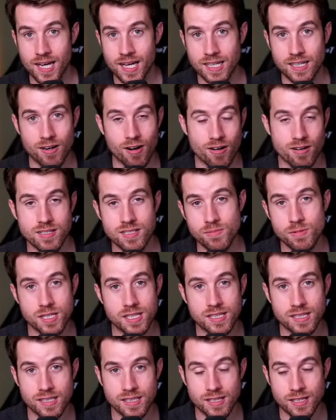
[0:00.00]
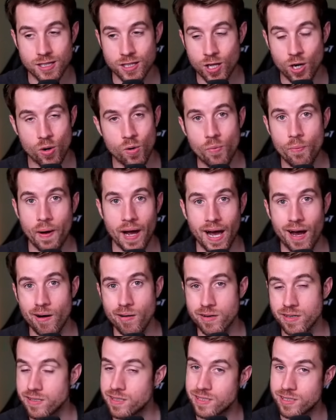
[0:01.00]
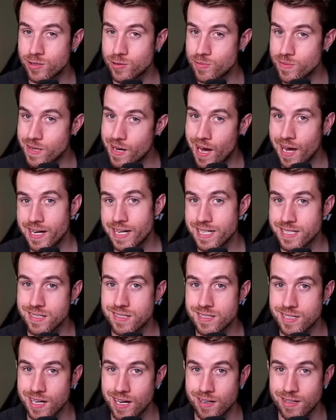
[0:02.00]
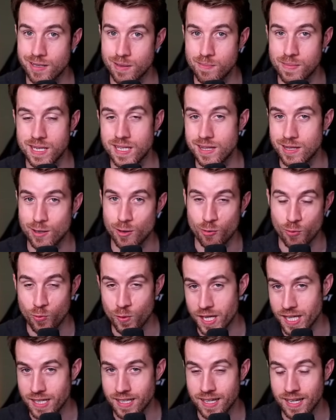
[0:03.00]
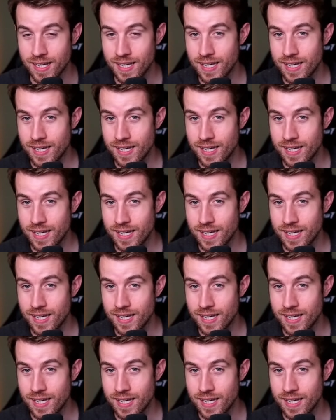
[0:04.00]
Cards with low power do not necessarily mean they're weak.